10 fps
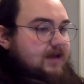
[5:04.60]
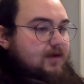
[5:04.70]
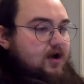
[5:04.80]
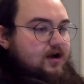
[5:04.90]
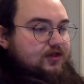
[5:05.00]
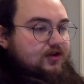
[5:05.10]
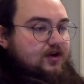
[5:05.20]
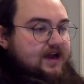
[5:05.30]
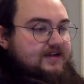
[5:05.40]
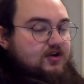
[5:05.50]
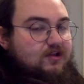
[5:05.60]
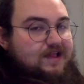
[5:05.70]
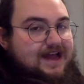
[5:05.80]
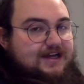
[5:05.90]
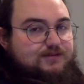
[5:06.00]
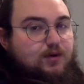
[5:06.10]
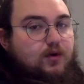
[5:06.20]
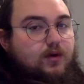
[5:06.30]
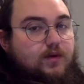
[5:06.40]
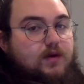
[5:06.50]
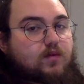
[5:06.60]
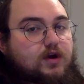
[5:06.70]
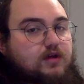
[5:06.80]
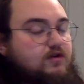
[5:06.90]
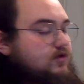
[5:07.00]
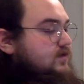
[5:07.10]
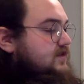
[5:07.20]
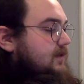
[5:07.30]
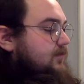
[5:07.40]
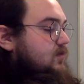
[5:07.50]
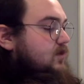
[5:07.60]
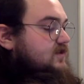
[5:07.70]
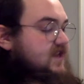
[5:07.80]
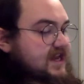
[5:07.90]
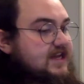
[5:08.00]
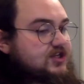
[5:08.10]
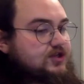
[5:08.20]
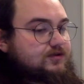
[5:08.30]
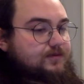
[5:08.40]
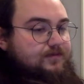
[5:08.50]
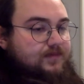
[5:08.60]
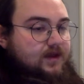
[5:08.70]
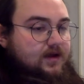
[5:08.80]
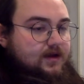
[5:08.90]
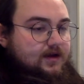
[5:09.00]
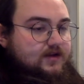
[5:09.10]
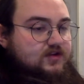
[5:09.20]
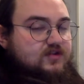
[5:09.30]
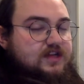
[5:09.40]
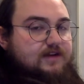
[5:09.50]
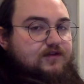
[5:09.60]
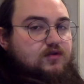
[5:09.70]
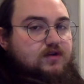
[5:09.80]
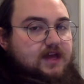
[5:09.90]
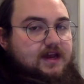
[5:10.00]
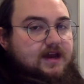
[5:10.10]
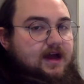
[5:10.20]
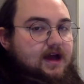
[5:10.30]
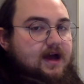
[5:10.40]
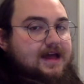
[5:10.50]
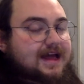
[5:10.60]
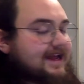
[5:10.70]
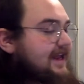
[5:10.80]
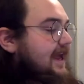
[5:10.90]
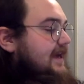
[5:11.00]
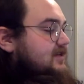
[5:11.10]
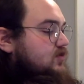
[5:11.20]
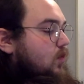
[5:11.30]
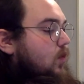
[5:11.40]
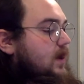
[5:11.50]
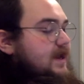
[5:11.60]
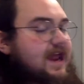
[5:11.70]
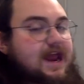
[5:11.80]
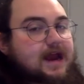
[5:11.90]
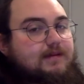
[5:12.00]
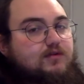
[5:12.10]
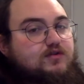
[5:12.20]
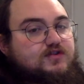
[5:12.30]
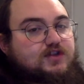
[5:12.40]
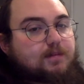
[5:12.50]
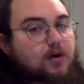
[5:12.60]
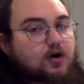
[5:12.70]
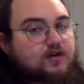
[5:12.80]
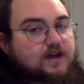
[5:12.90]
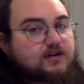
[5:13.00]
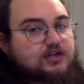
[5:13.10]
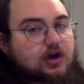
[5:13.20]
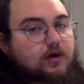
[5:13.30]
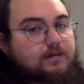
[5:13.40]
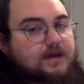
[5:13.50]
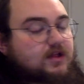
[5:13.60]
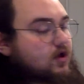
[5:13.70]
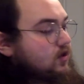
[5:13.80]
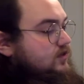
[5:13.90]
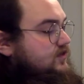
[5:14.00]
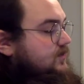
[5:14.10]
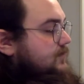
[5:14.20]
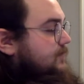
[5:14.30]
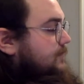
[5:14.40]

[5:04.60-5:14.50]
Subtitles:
author as our last book we read, What Do You Do When Something Wants to Eat You? So see if you can guess what animals the part they're showing belongs to.